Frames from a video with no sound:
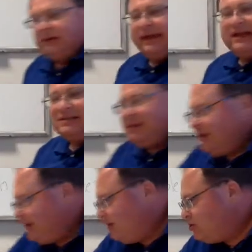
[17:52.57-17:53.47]
last
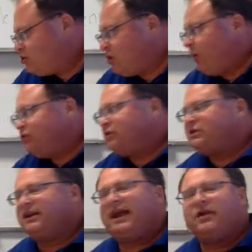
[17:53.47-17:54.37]
thing, so
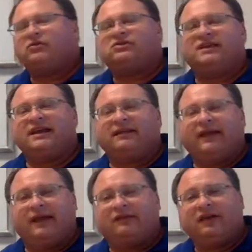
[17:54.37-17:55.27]
interesting how you see
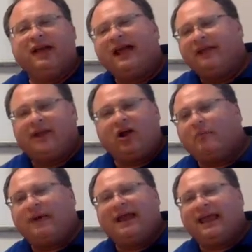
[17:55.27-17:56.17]
things and they
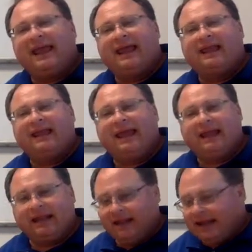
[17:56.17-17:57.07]
come back again and again
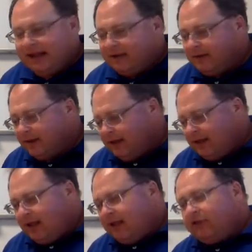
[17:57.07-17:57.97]
and again.
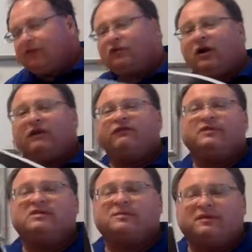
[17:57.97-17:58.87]
This is an article from
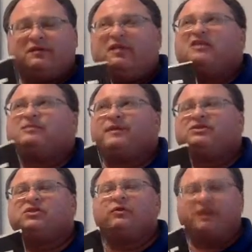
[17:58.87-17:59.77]

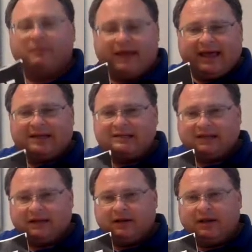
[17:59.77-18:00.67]
Smithsonian
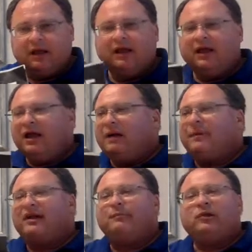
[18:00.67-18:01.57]
Magazine
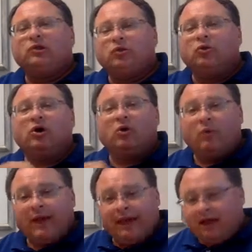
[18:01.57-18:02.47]
about a beluga
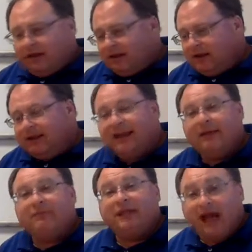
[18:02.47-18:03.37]
whale
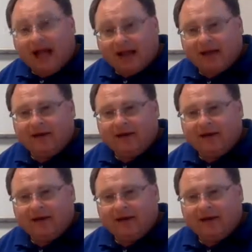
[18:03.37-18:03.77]
named Nock